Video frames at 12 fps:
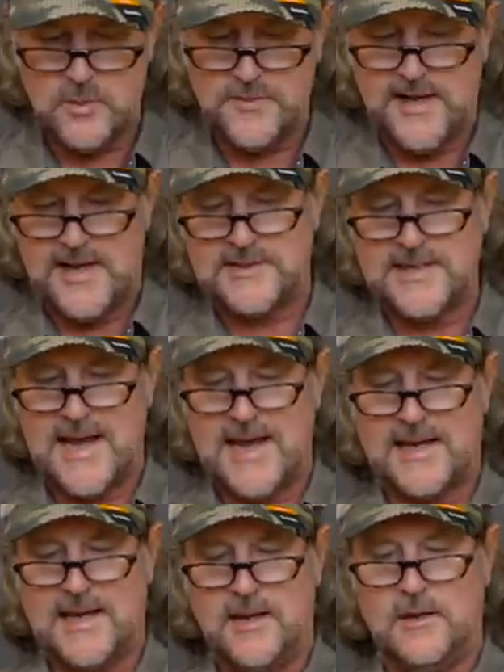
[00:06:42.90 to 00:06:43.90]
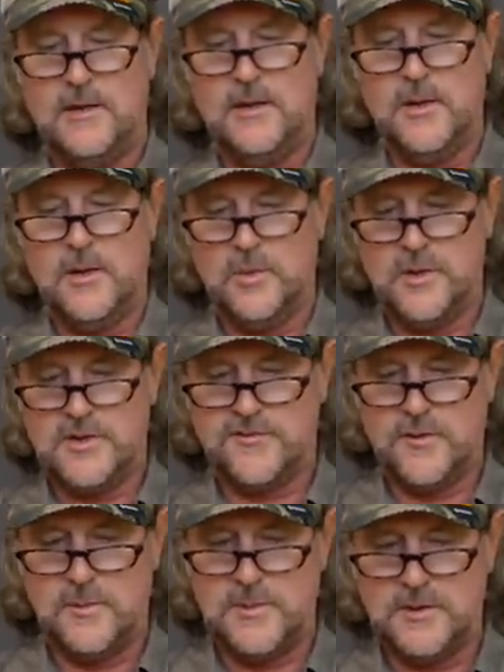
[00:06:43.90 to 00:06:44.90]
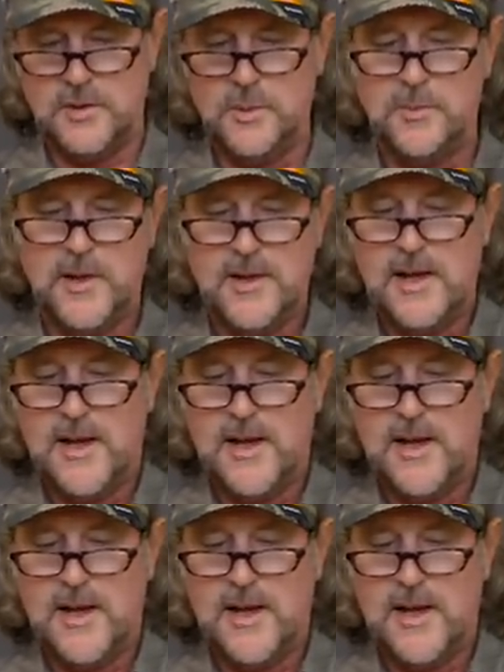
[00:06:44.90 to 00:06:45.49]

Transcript: with that tag end, which formed a loop.